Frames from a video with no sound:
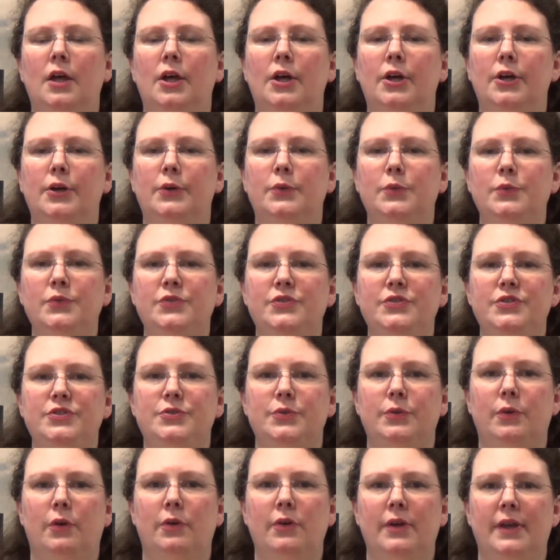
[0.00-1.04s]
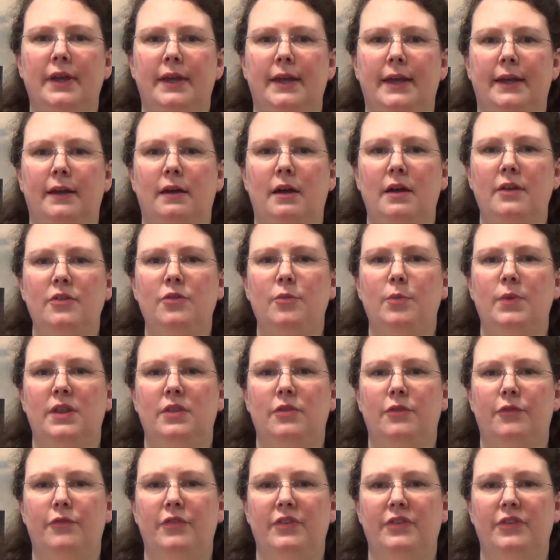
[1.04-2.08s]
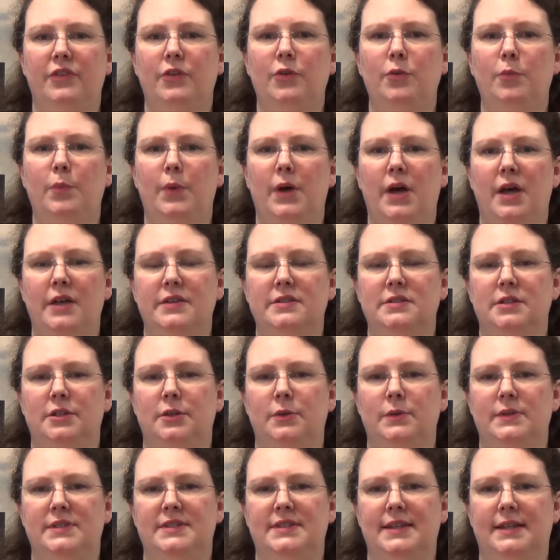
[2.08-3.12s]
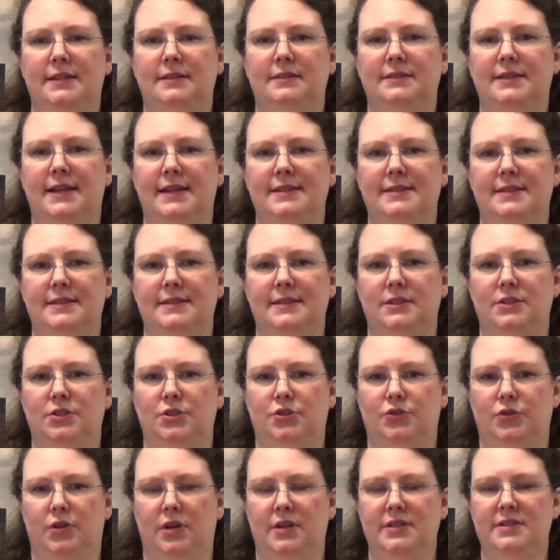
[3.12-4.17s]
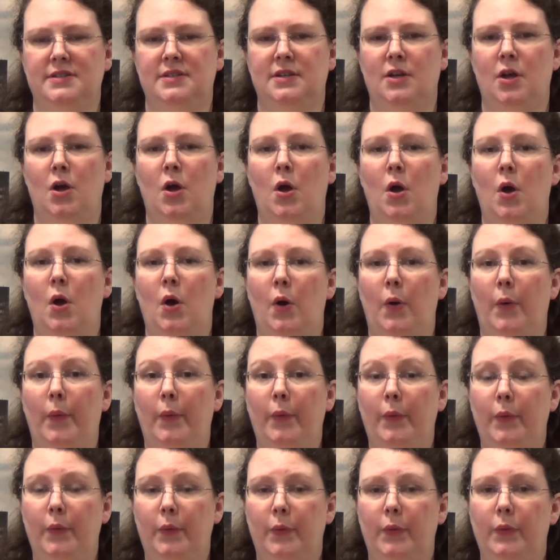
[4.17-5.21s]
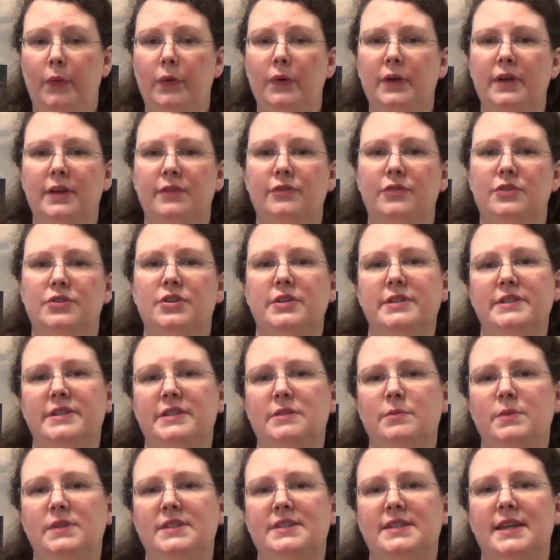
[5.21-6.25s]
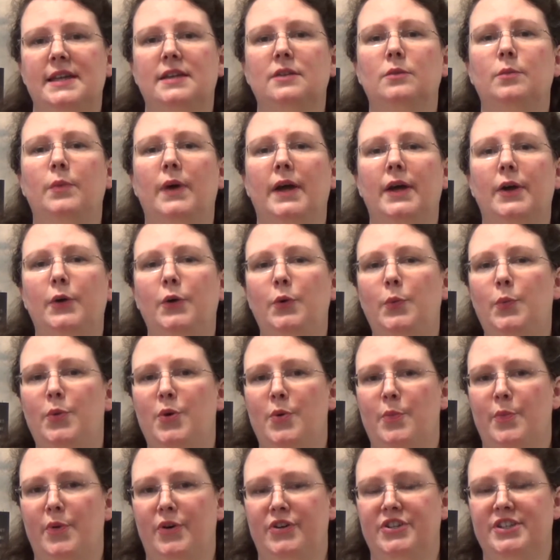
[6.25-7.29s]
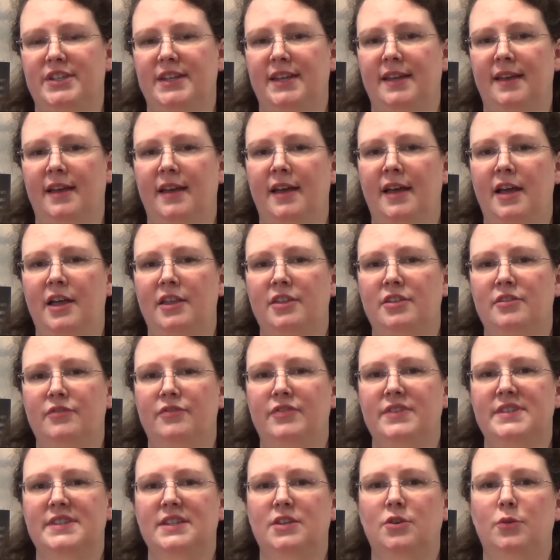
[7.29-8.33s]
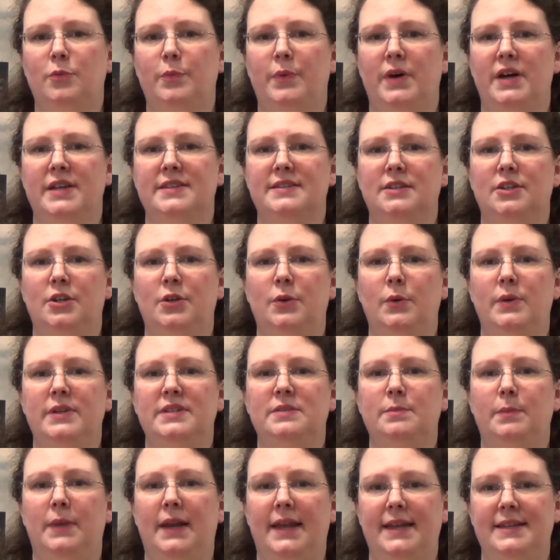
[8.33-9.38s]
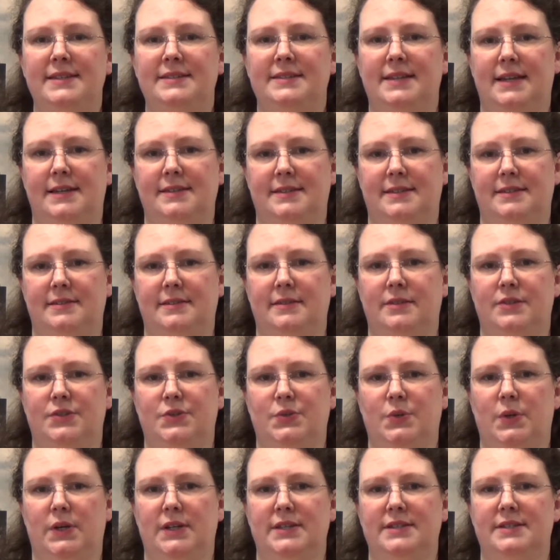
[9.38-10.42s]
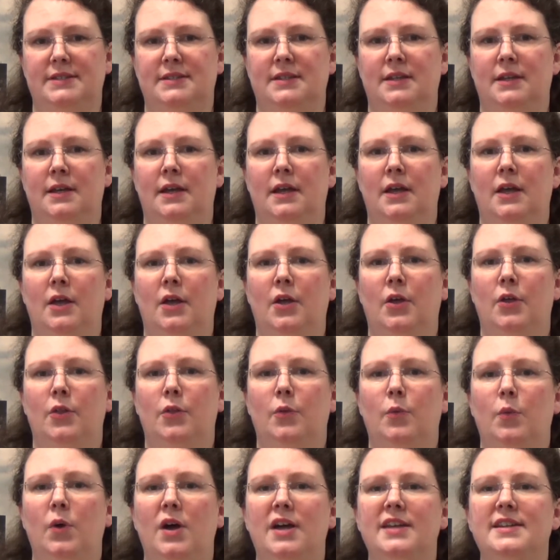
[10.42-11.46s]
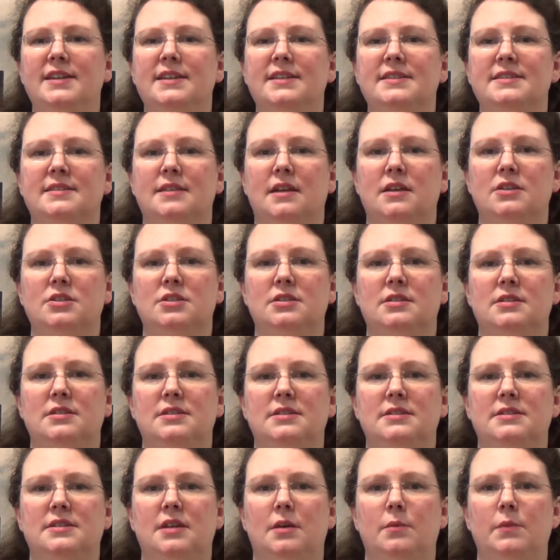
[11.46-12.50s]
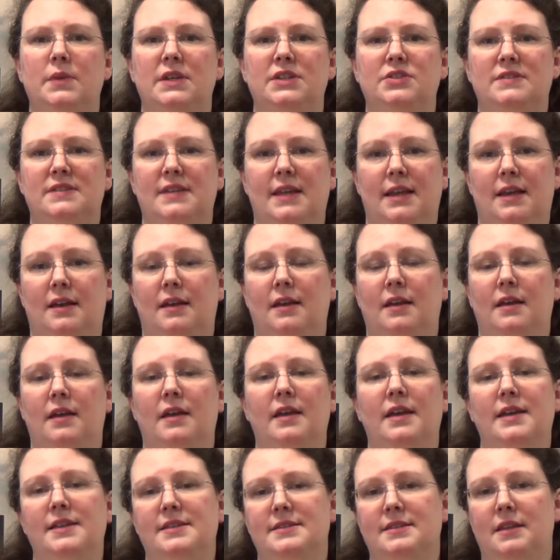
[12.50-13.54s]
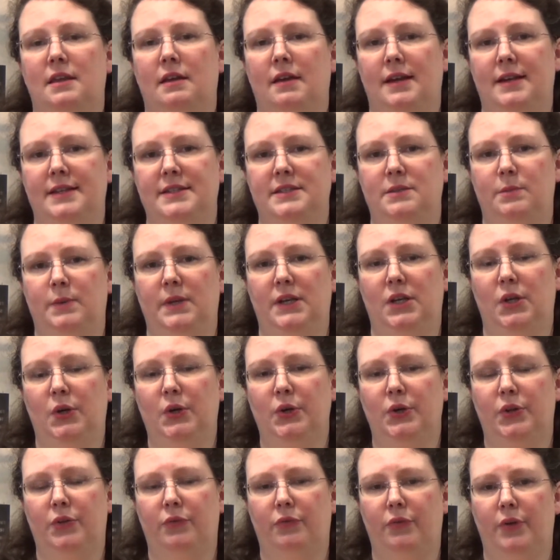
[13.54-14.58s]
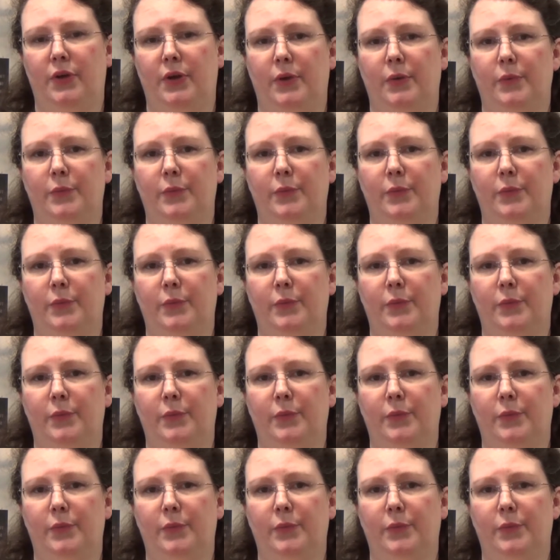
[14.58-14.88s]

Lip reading: A constituant can either be the physical person who has settled assets into trust, or, if the trust has been settled by a corporate body, the physical person who has placed assets in the trust. The wording is such that a dummy settler is likely to be looked through.